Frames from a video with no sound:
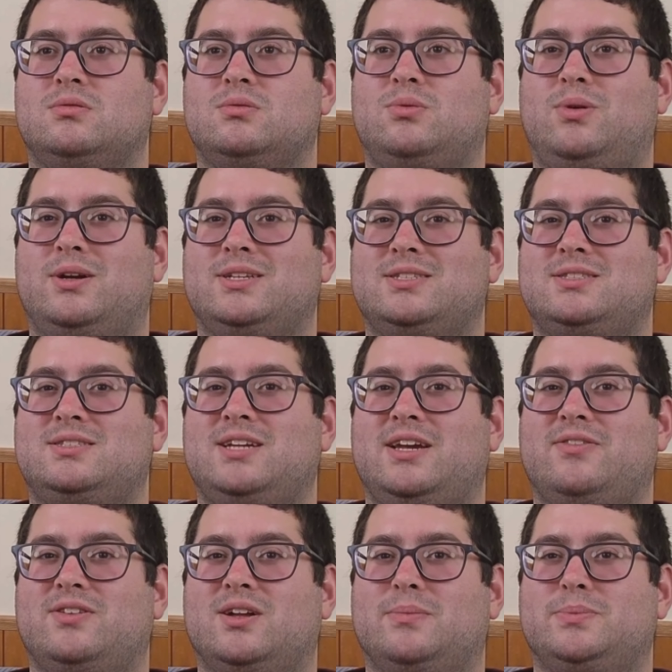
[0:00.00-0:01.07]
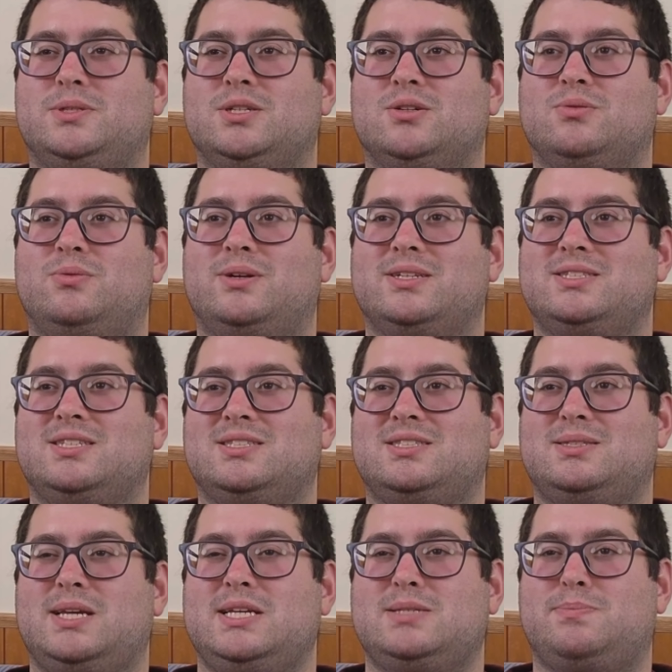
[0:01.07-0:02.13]
What is David up to? What is this,
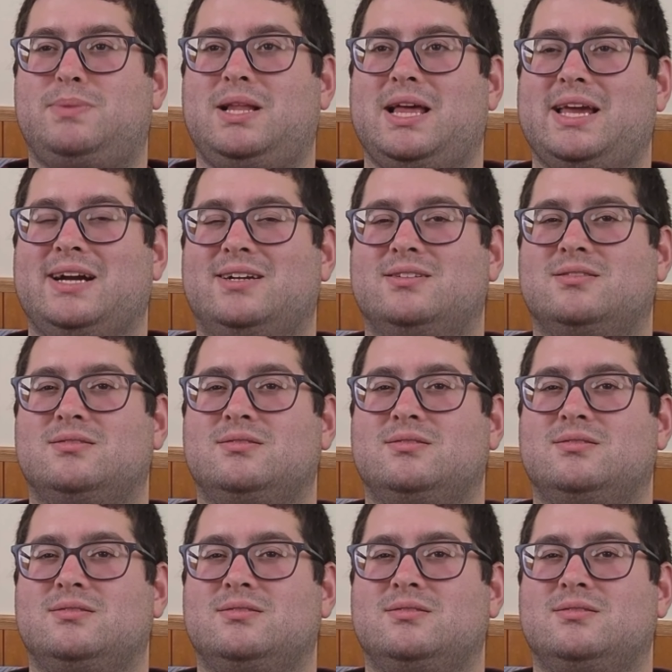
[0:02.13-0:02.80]
his plan?